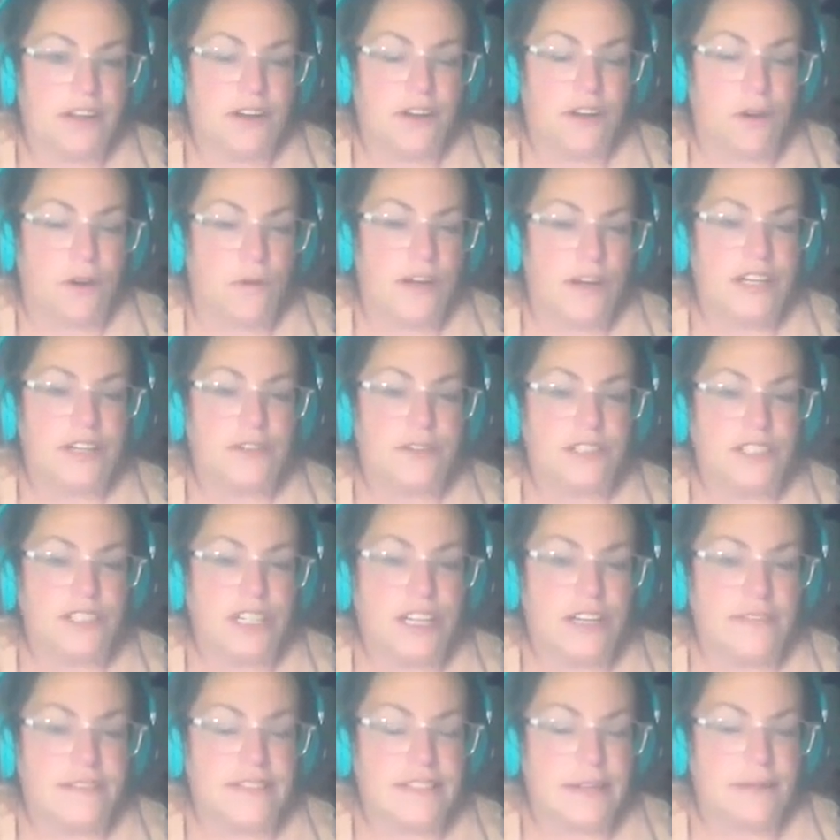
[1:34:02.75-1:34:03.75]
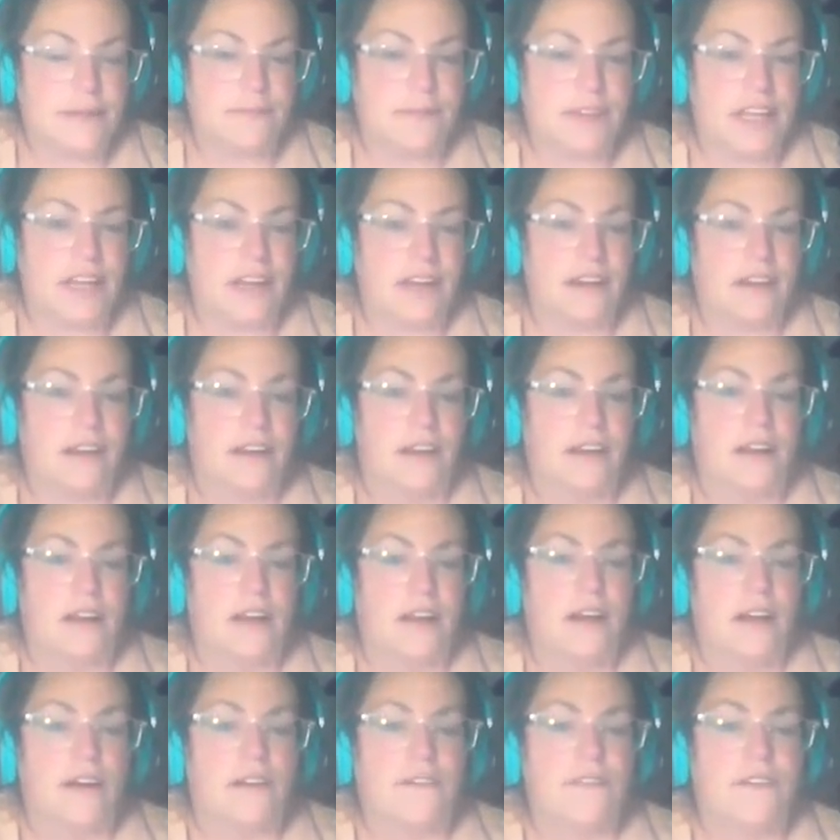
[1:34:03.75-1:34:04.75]
You're going to achieve something.
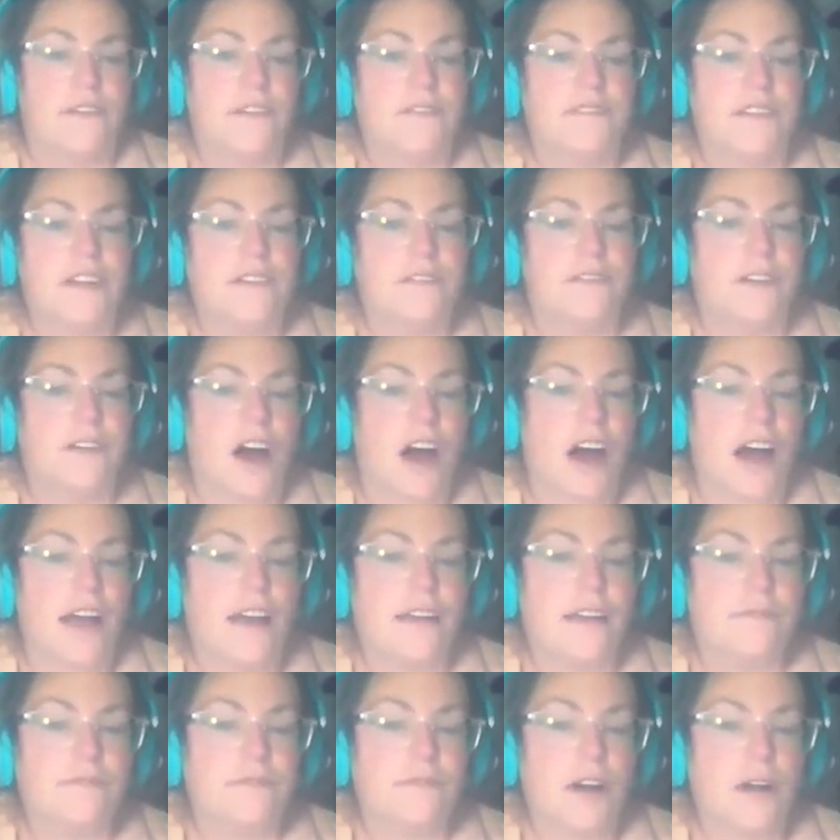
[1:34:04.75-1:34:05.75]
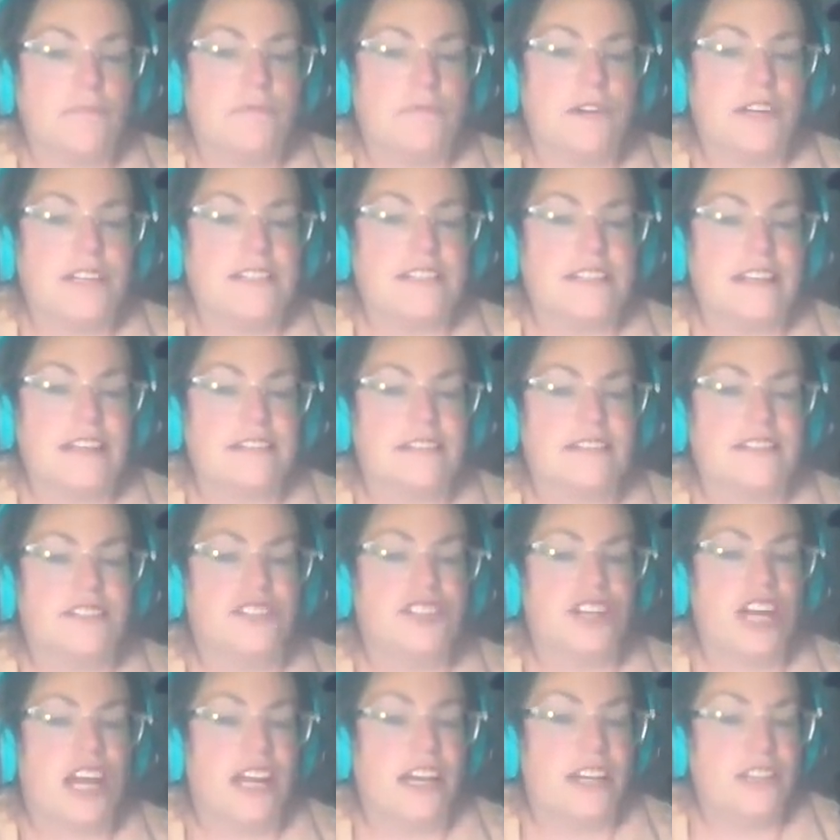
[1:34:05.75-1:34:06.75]
55 represents
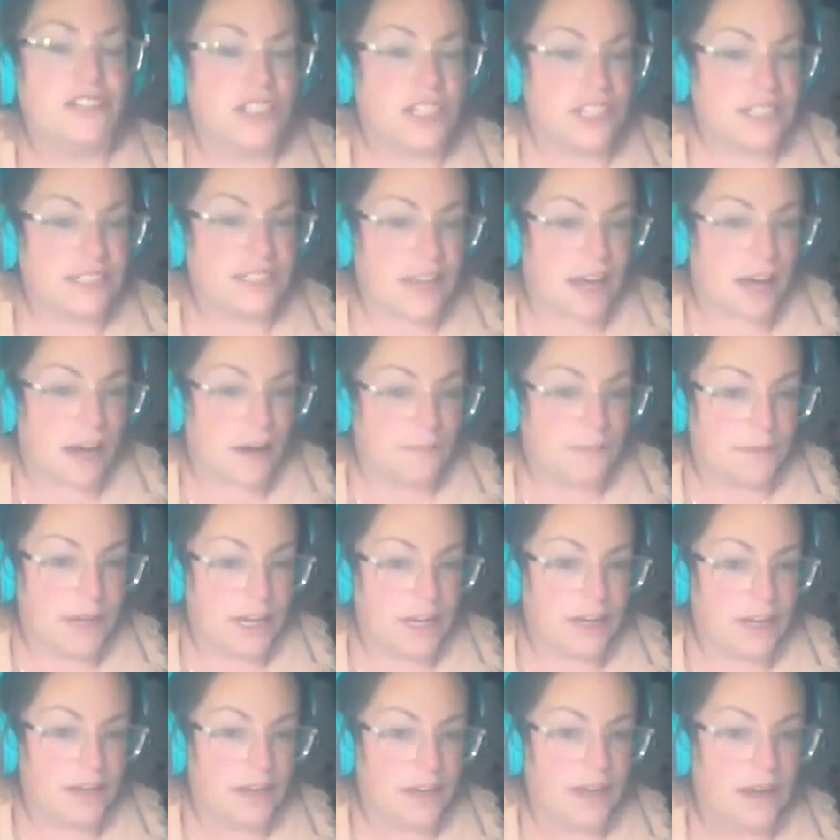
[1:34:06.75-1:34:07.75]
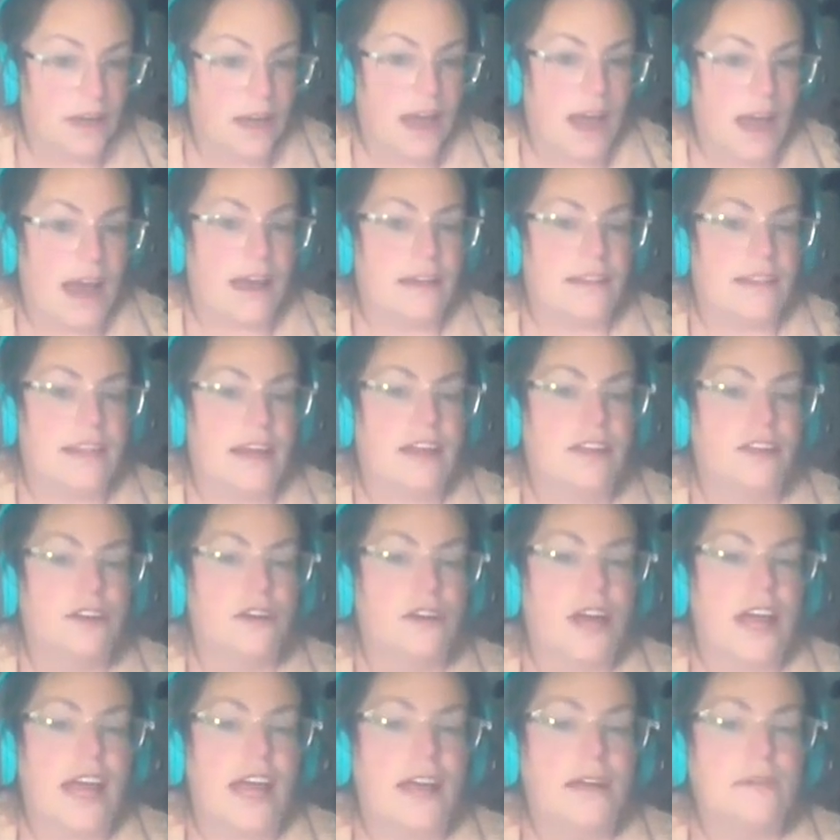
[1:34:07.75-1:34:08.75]
change is coming and that
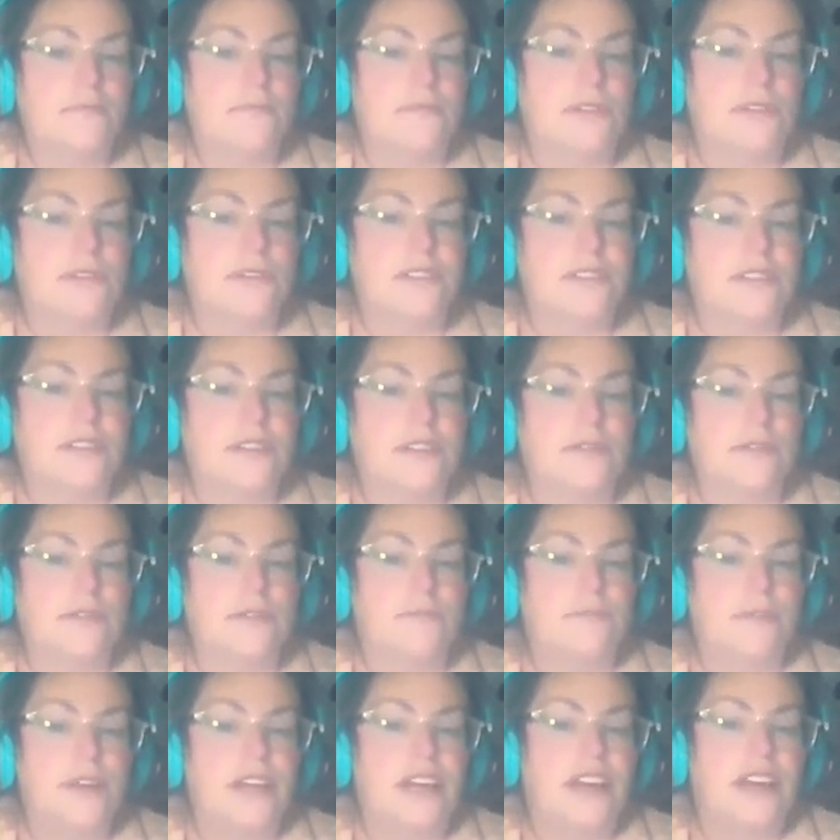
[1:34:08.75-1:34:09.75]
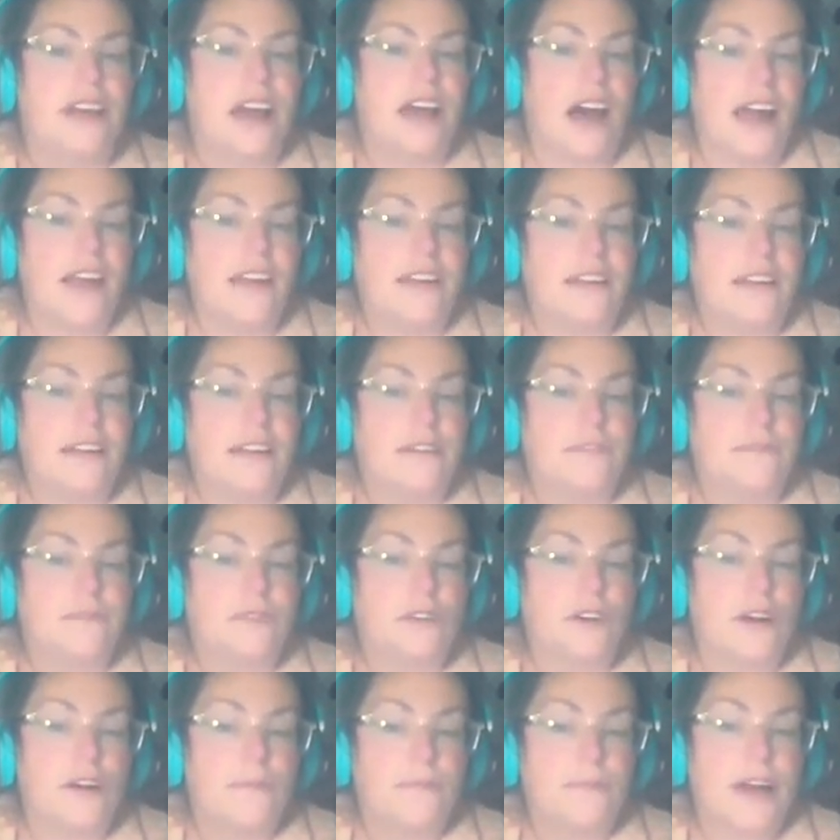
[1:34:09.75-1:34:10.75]
you're able to be guided
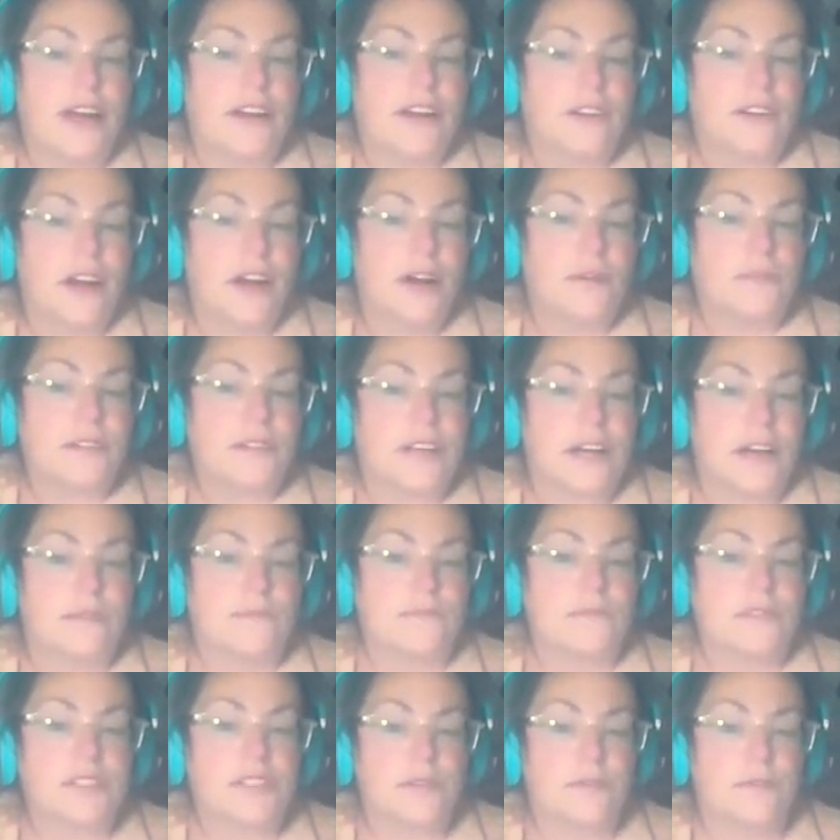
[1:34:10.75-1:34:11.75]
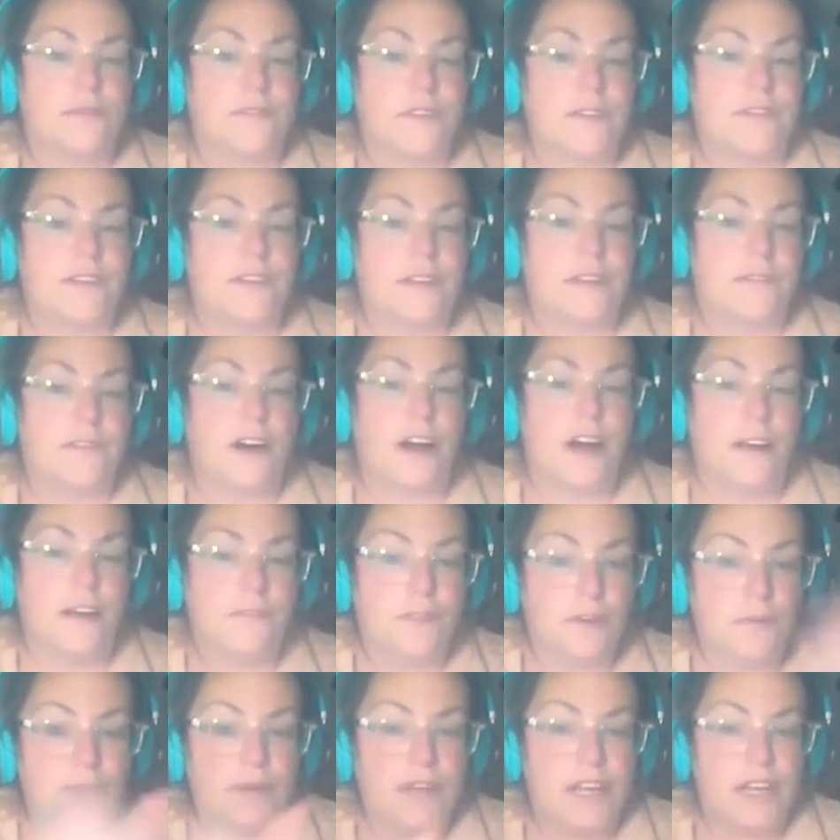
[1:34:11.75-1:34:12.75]
for a better outcome. So 55,
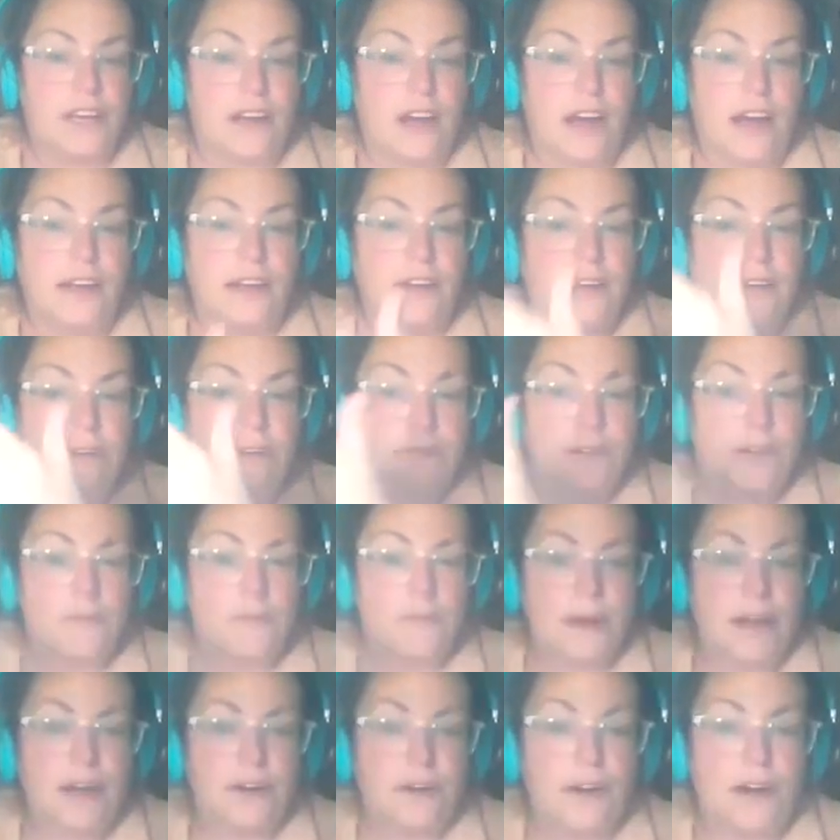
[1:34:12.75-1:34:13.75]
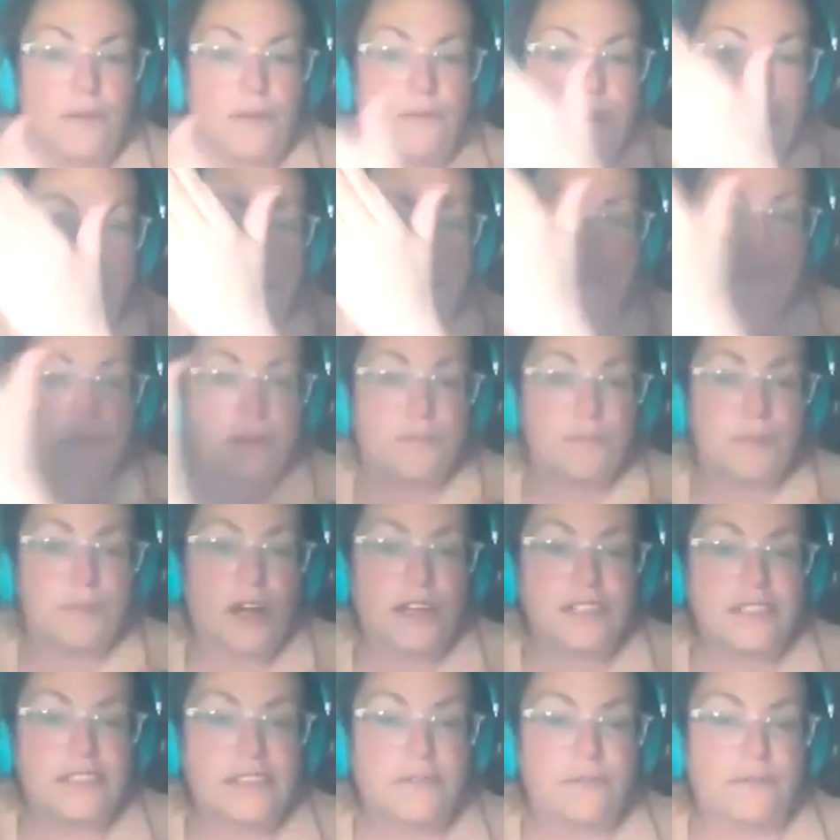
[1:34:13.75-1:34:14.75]
you're being guided for a better outcome with
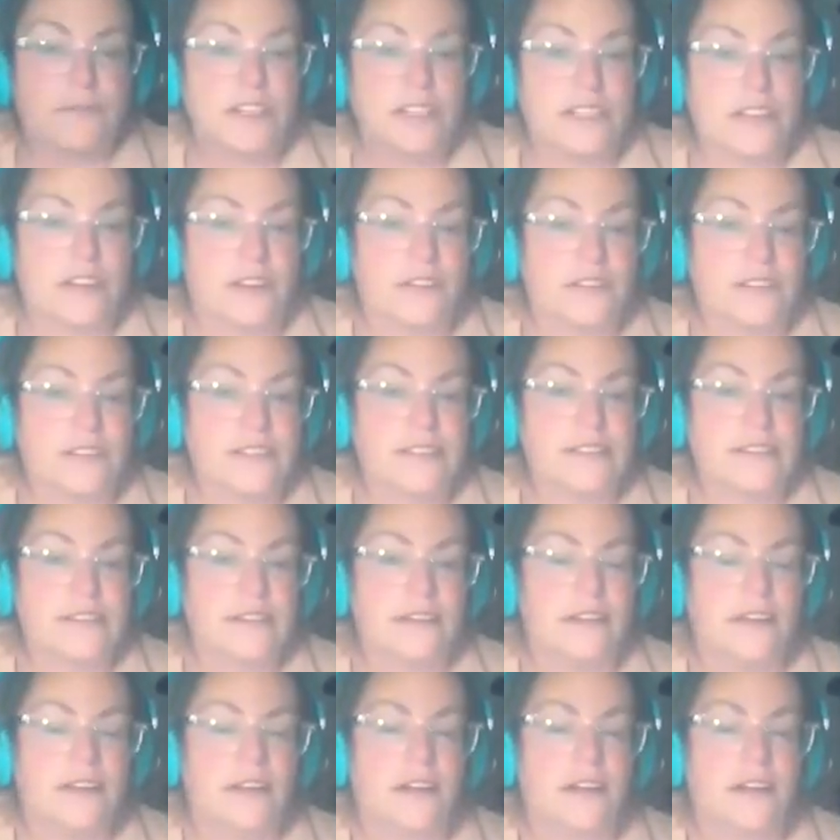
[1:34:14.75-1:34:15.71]
positive results.